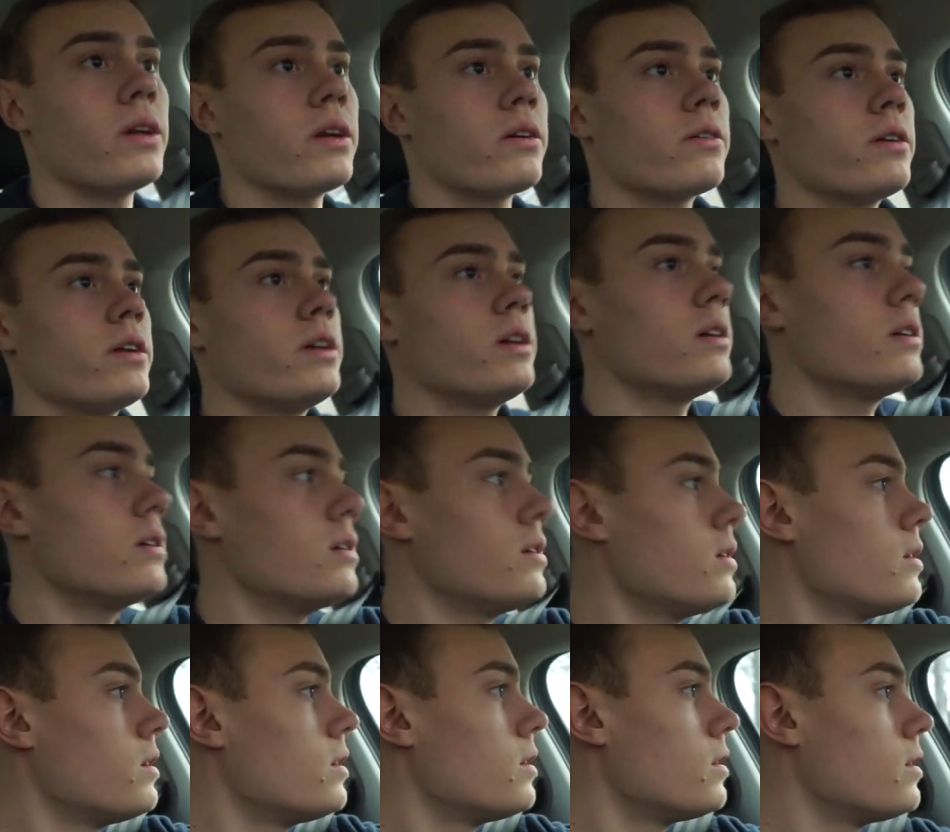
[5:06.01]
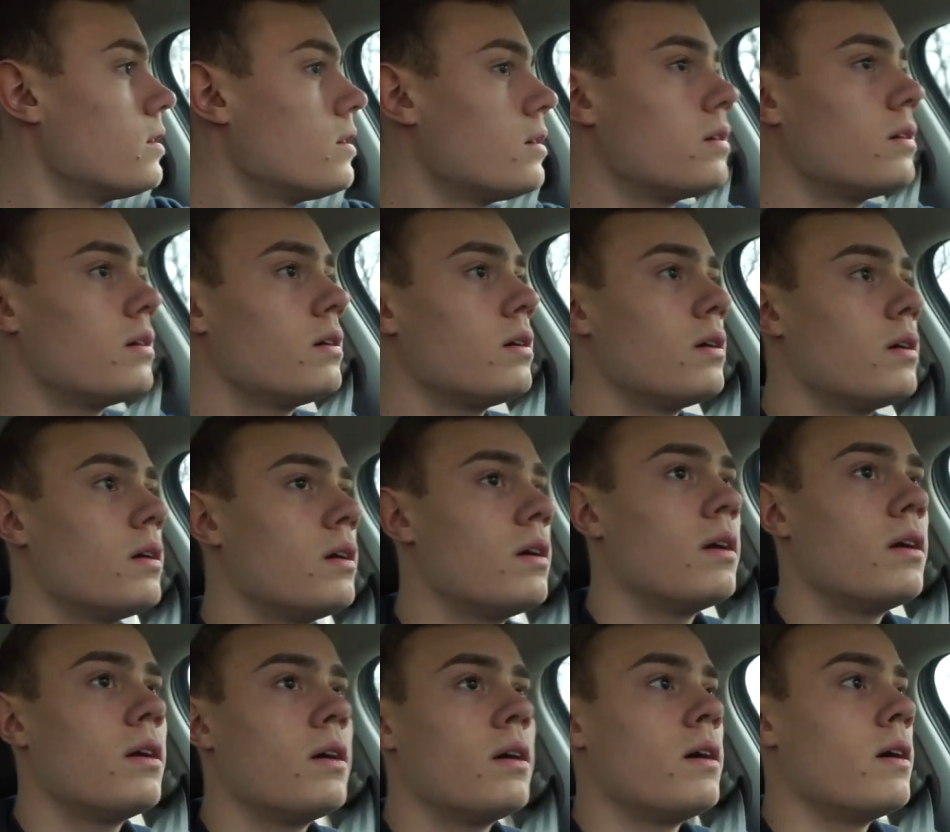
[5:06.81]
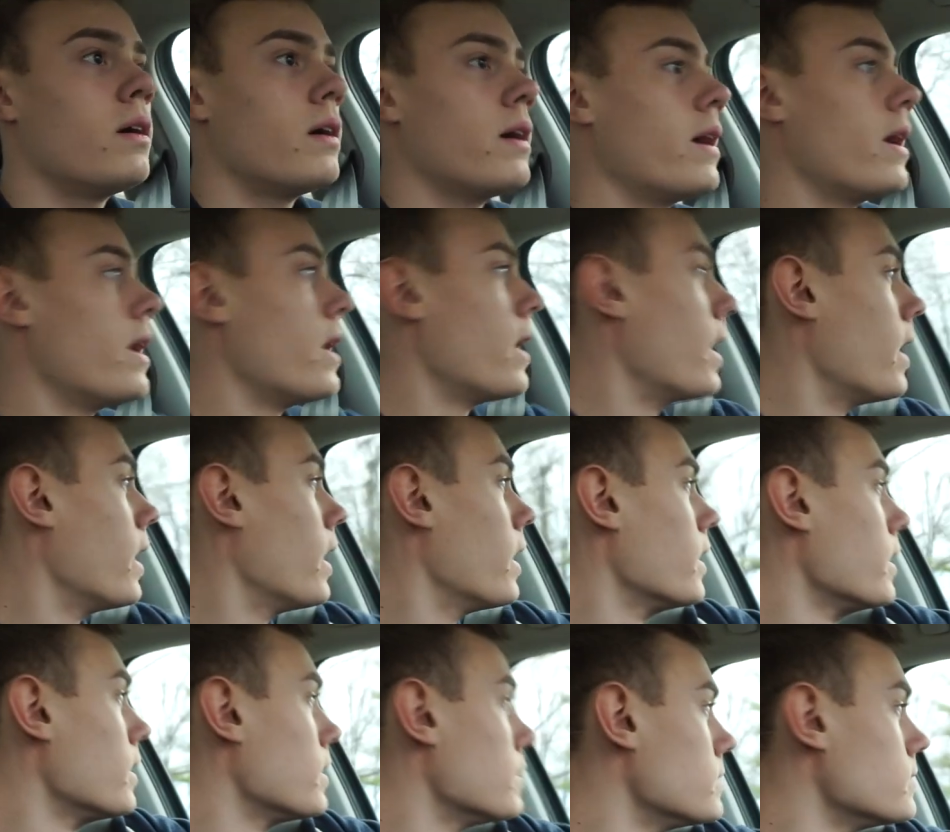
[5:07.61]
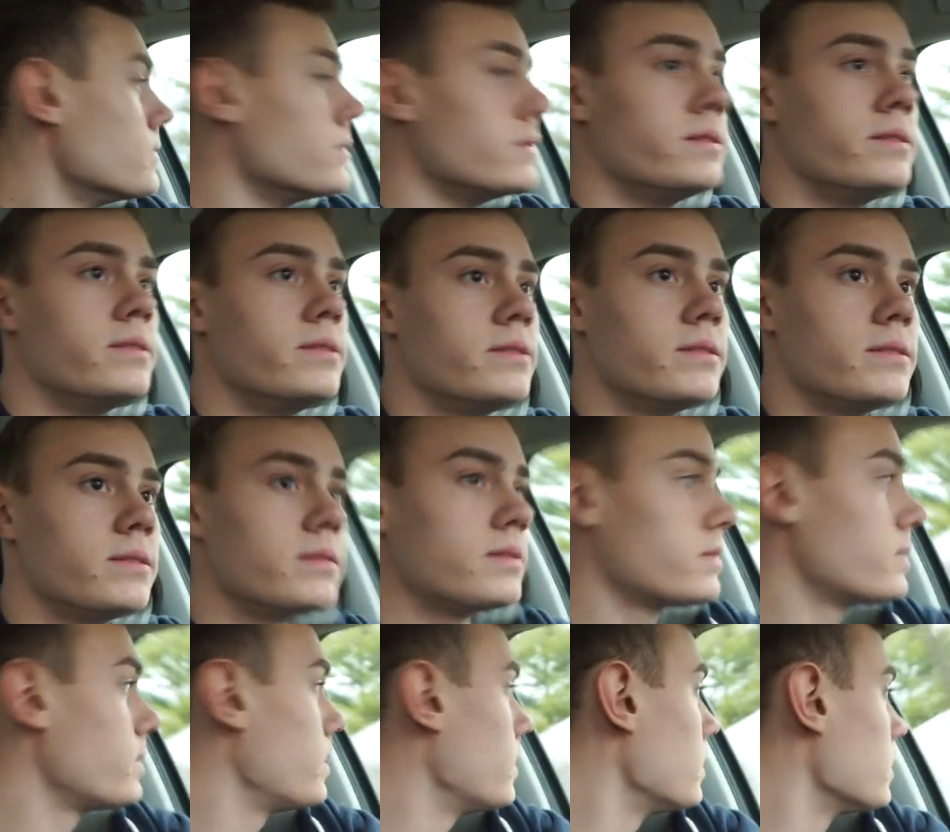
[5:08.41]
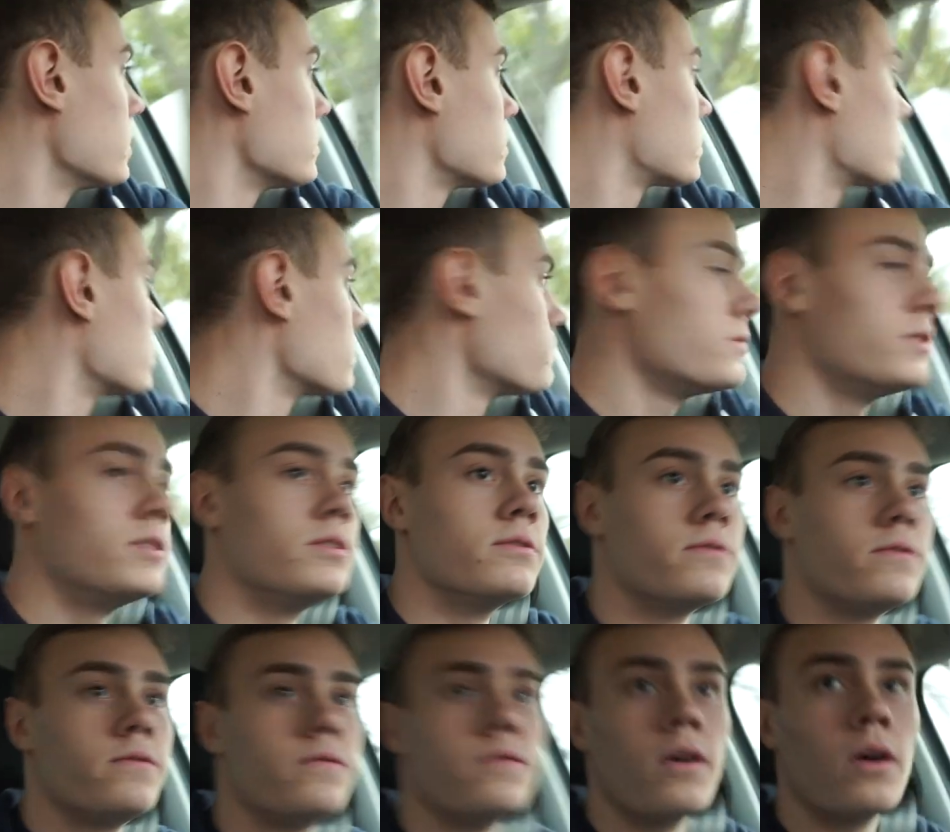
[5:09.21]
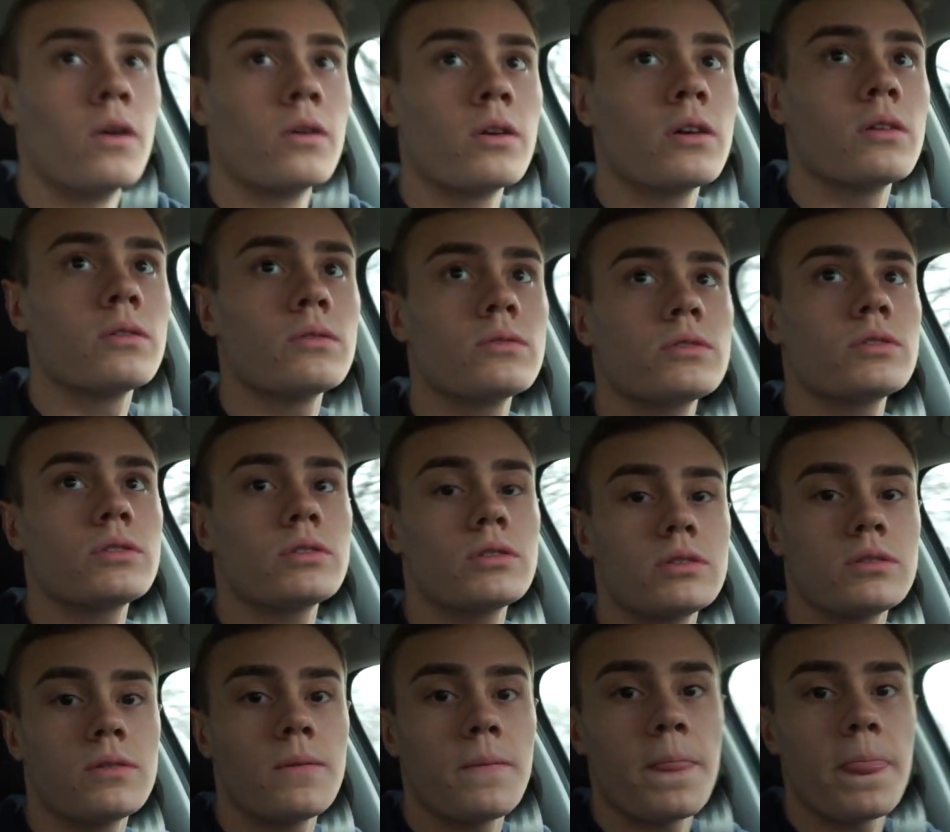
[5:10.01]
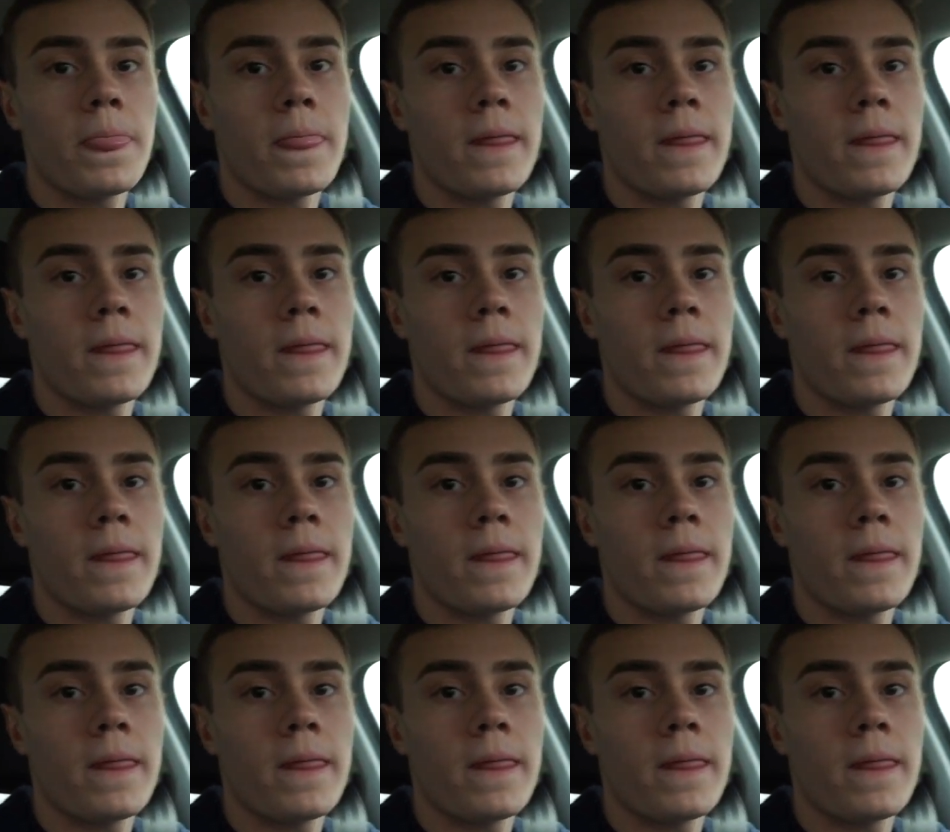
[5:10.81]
area and getting some new photos.